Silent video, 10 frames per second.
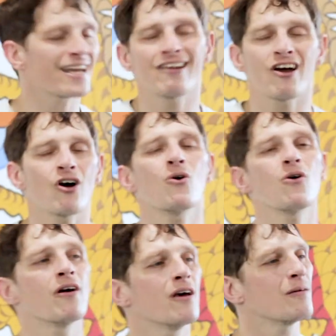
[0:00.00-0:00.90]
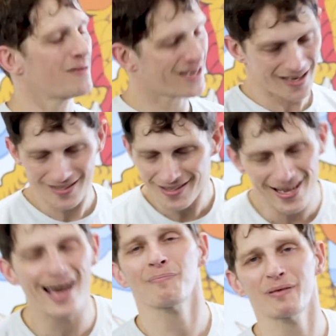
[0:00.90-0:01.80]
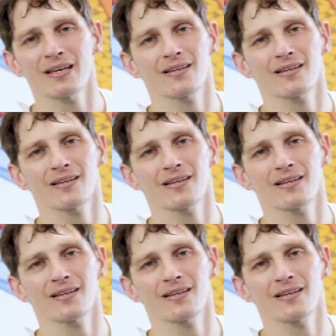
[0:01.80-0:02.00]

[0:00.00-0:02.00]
know because it's happened,